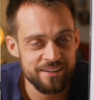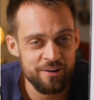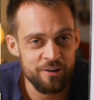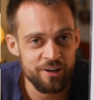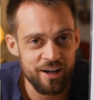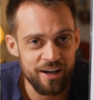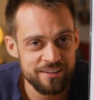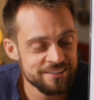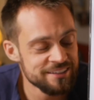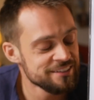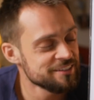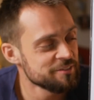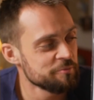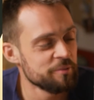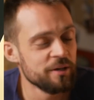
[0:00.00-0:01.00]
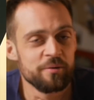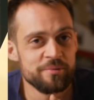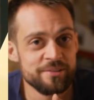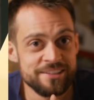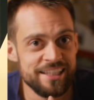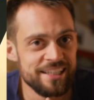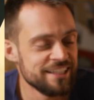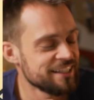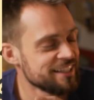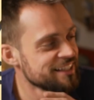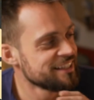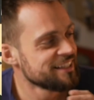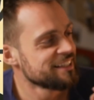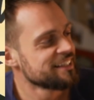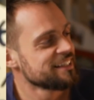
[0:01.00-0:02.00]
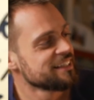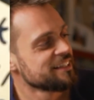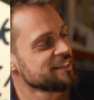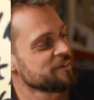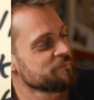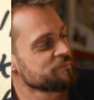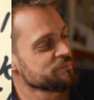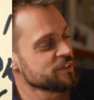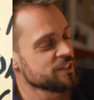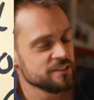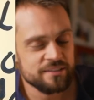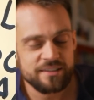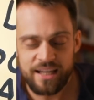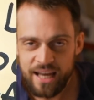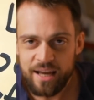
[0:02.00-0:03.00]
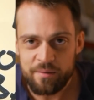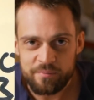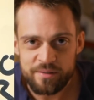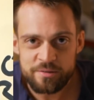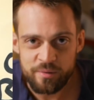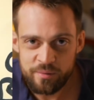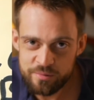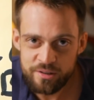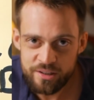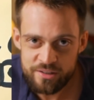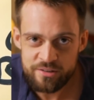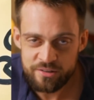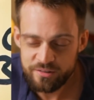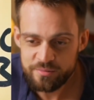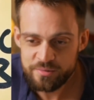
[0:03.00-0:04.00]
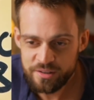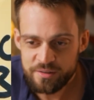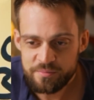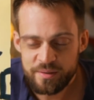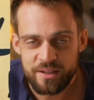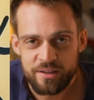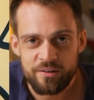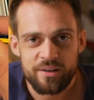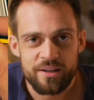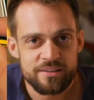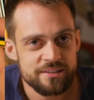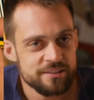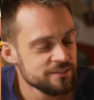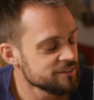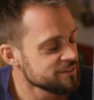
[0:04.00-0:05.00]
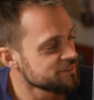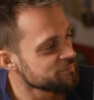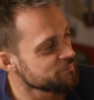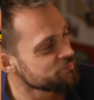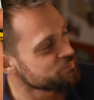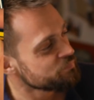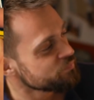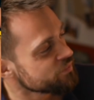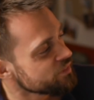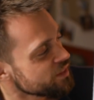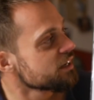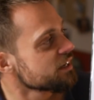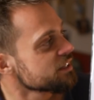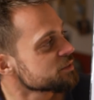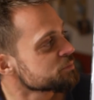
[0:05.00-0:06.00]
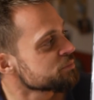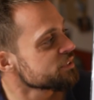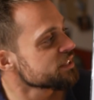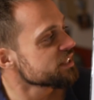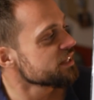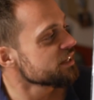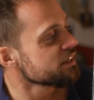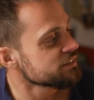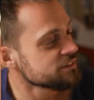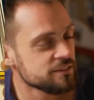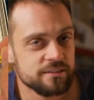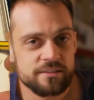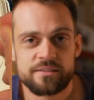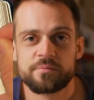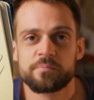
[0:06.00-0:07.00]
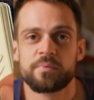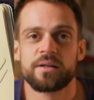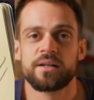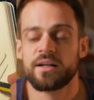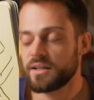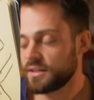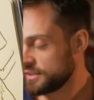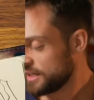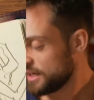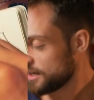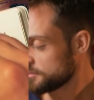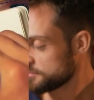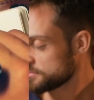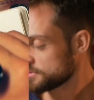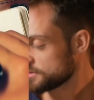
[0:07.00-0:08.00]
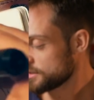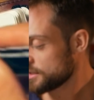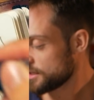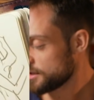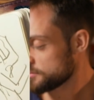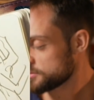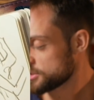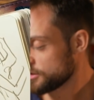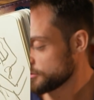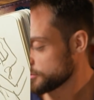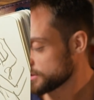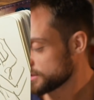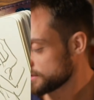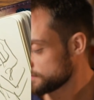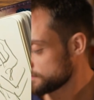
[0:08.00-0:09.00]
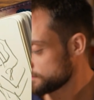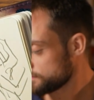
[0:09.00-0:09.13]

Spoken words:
con artist, but we'll see, because I am. That's what I'm trying to do. I'm trying to be a con artist. It's pretty nuts, but yeah, I'm chuffed with it.